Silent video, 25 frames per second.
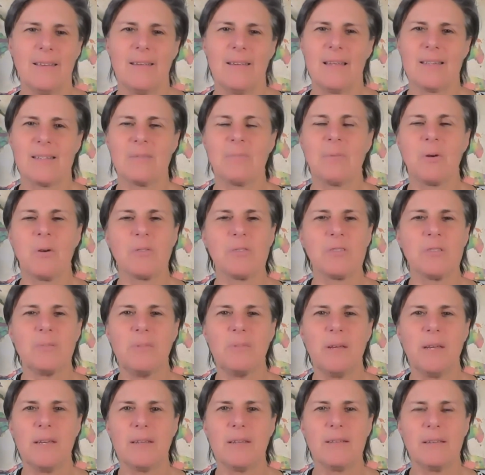as opposed to
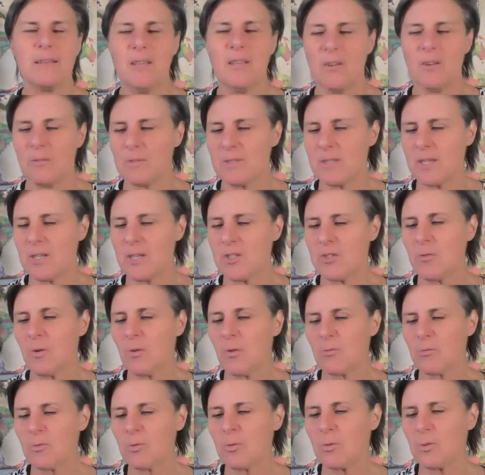being you know set your
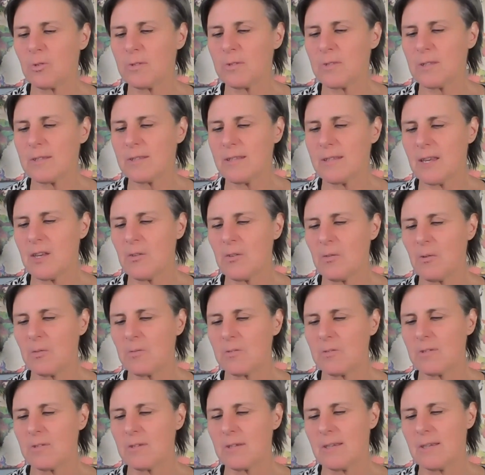own rules and set your
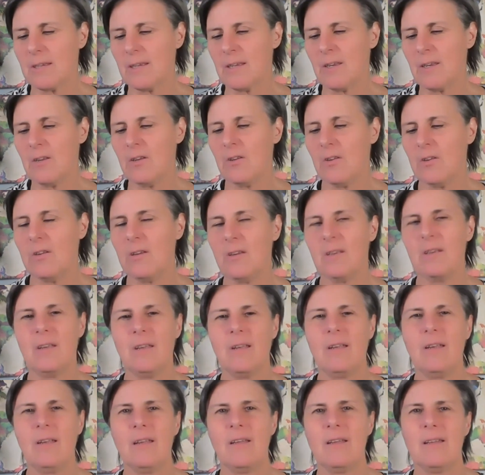own
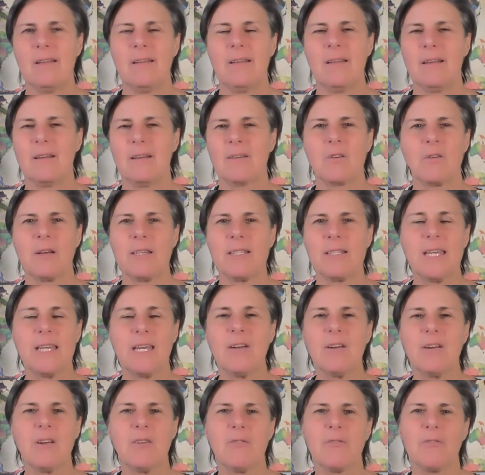yeah,
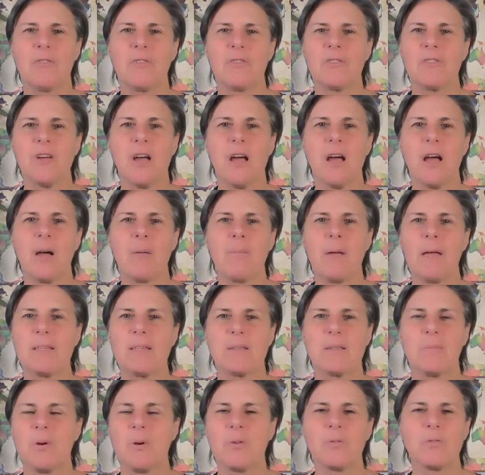criteria for the job as
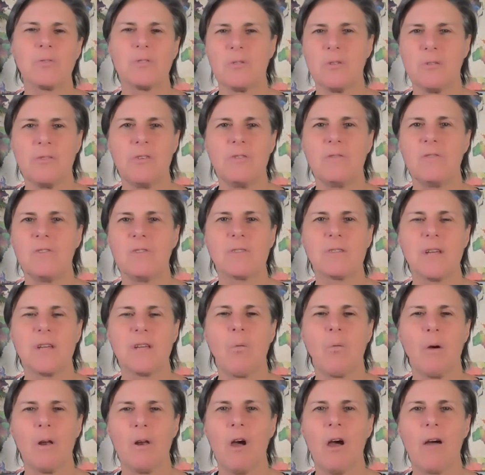opposed to if you've just
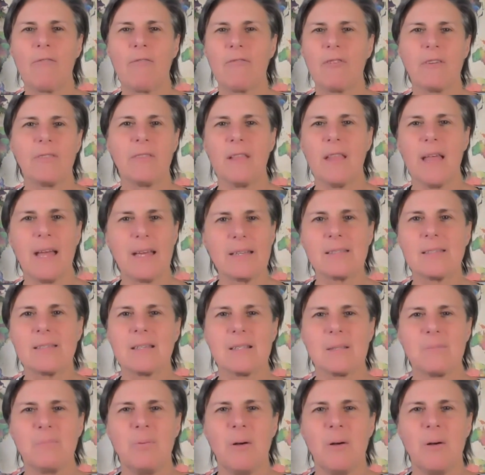got one offer in the last six